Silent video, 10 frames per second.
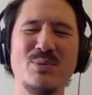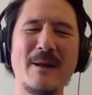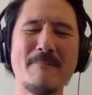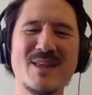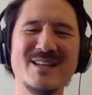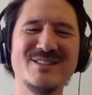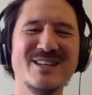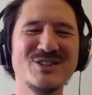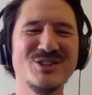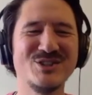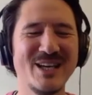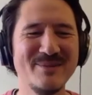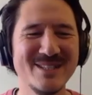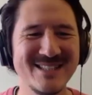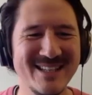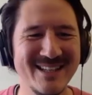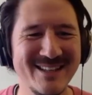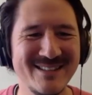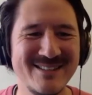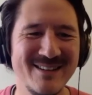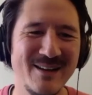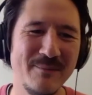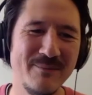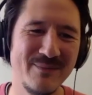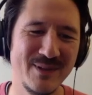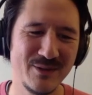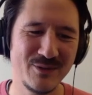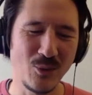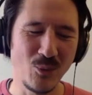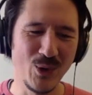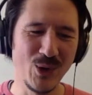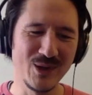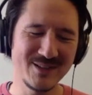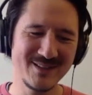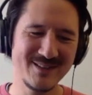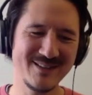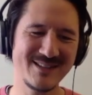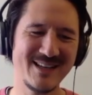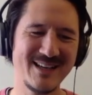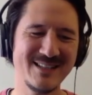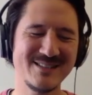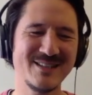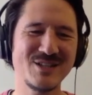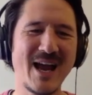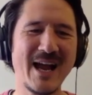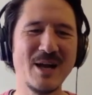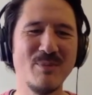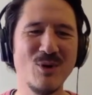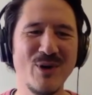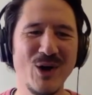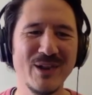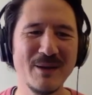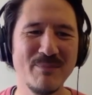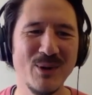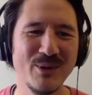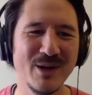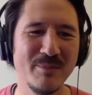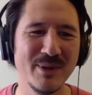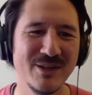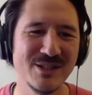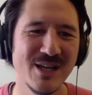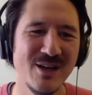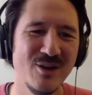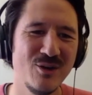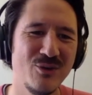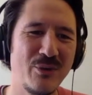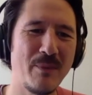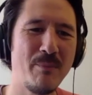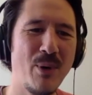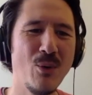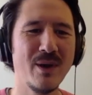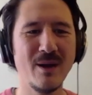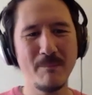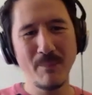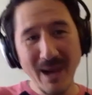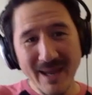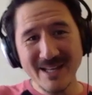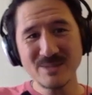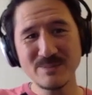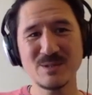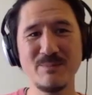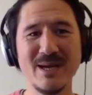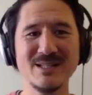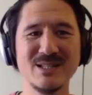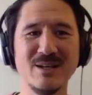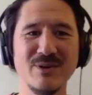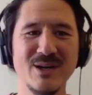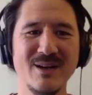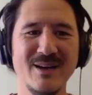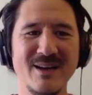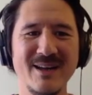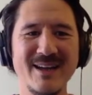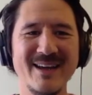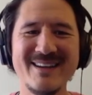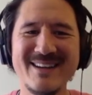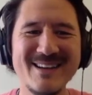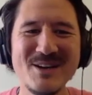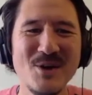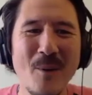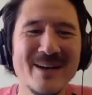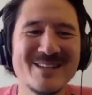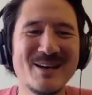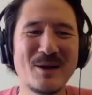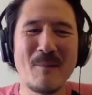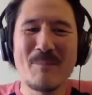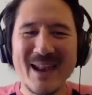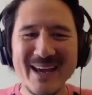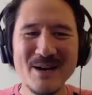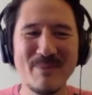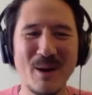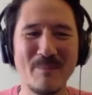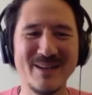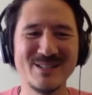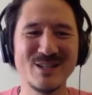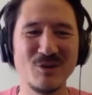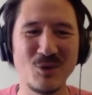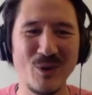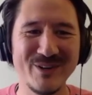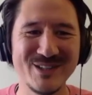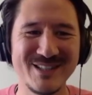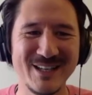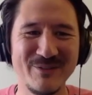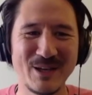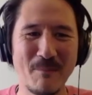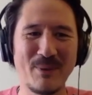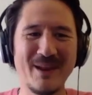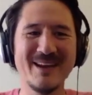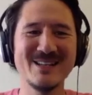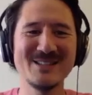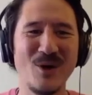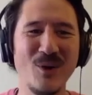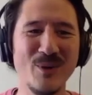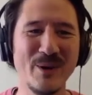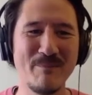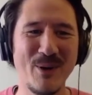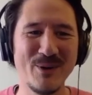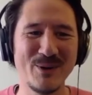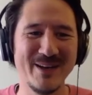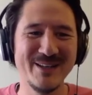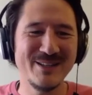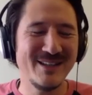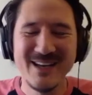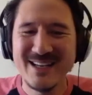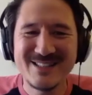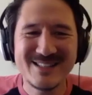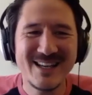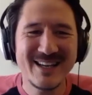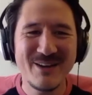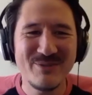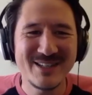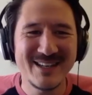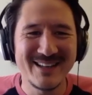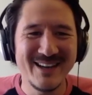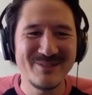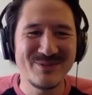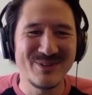pretty. It's such a shame, isn't it, that um, the world has, has such a hang-up over online poker? Because from the poker player's perspective, eh, nobody's going to complain about being self-quarantined if they can play against the whole world in poker, right? It, it's just like everyday life,